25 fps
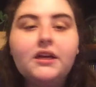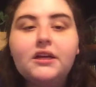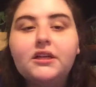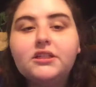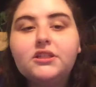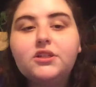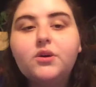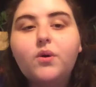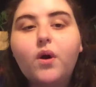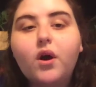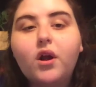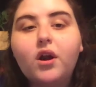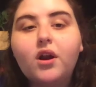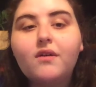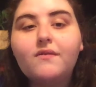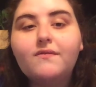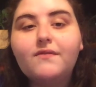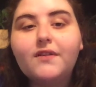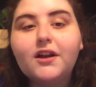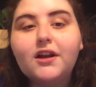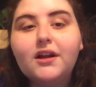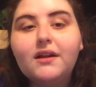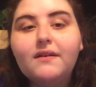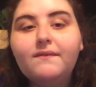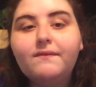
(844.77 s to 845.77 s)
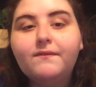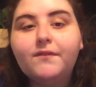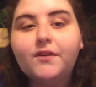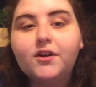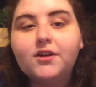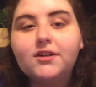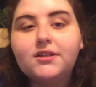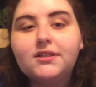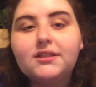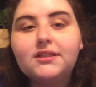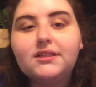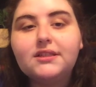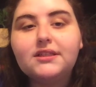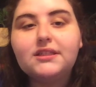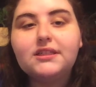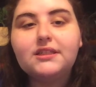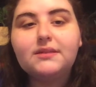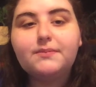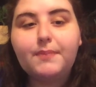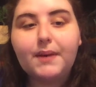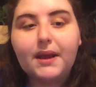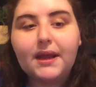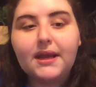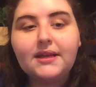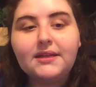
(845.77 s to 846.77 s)
So on our very first
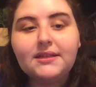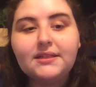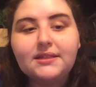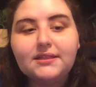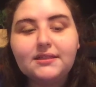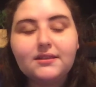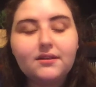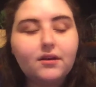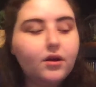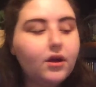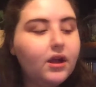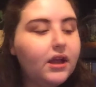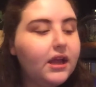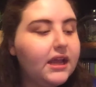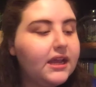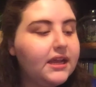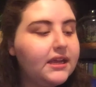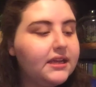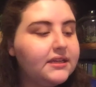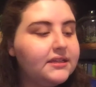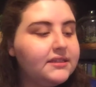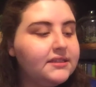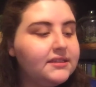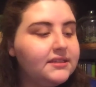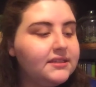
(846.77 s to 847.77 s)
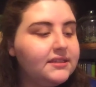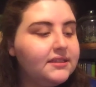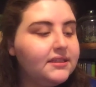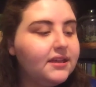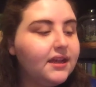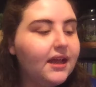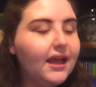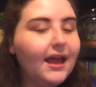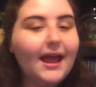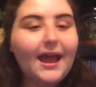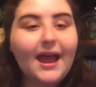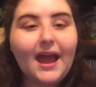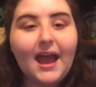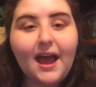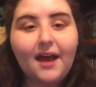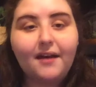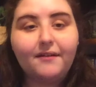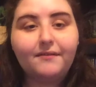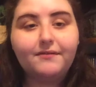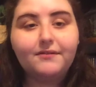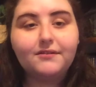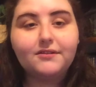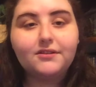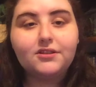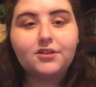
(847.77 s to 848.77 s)
space is
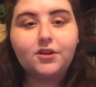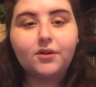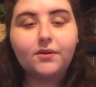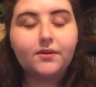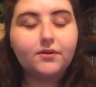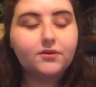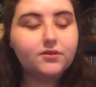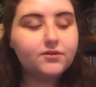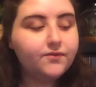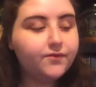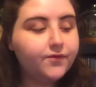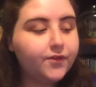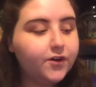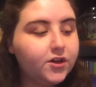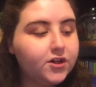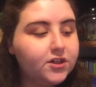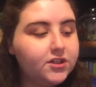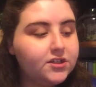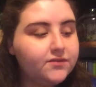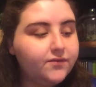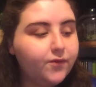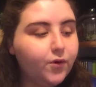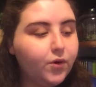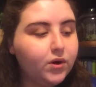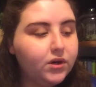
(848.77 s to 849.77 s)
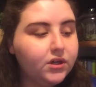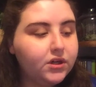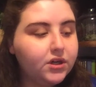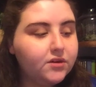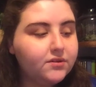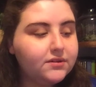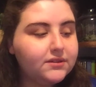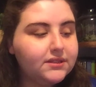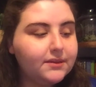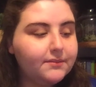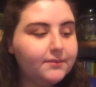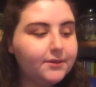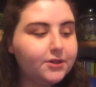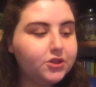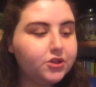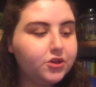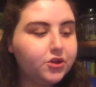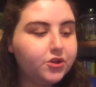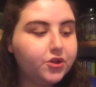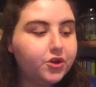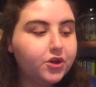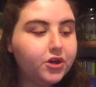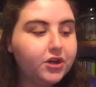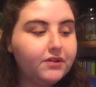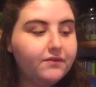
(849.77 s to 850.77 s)
F. So those first 4 notes at measure
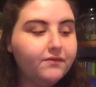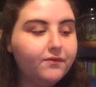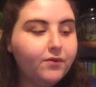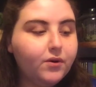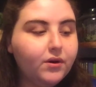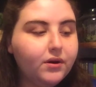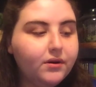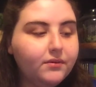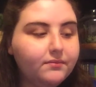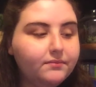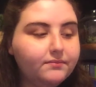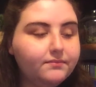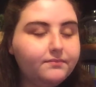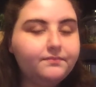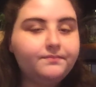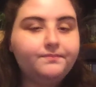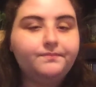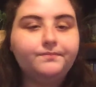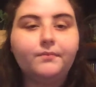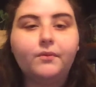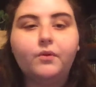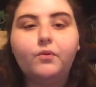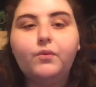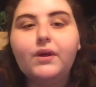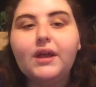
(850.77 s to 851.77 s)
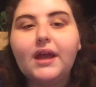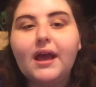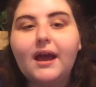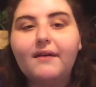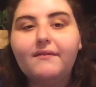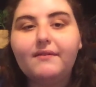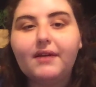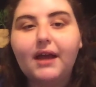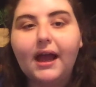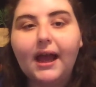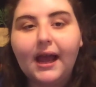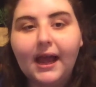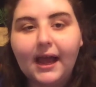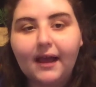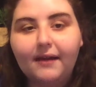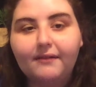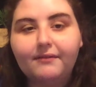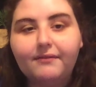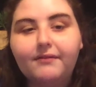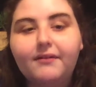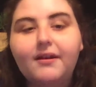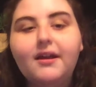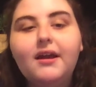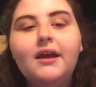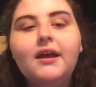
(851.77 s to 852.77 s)
34, we have
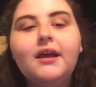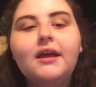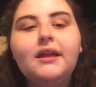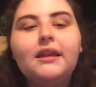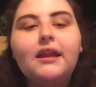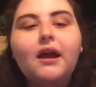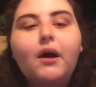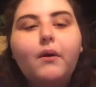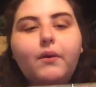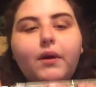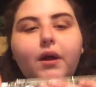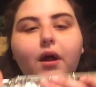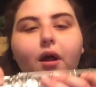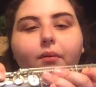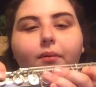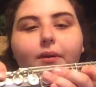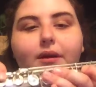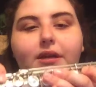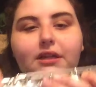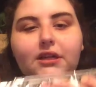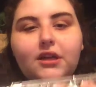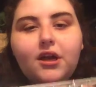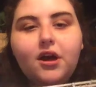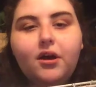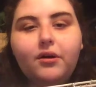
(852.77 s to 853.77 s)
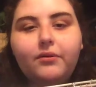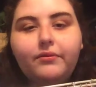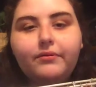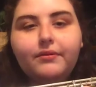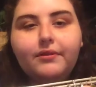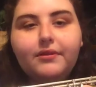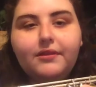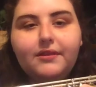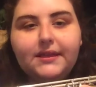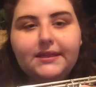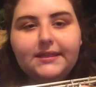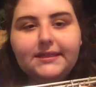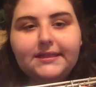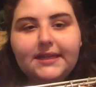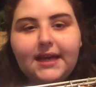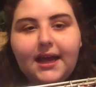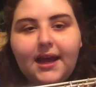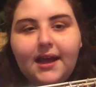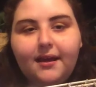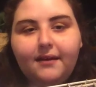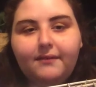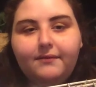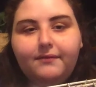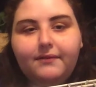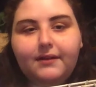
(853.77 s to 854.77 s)
F. Now we already know this
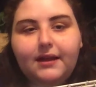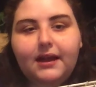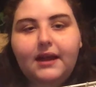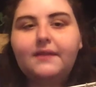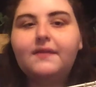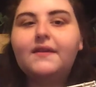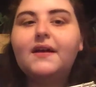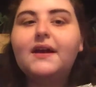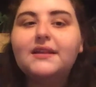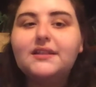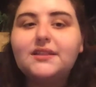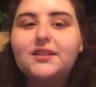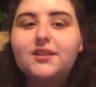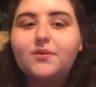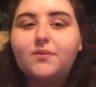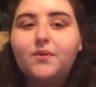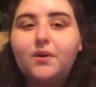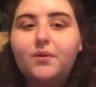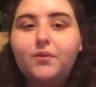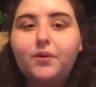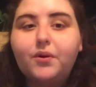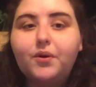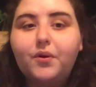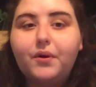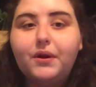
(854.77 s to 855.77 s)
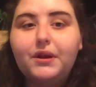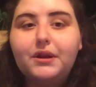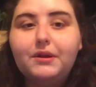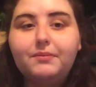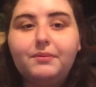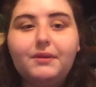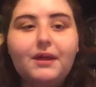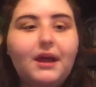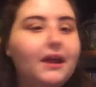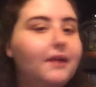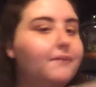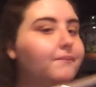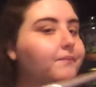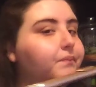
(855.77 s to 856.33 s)
F, and that's the one we're going to play.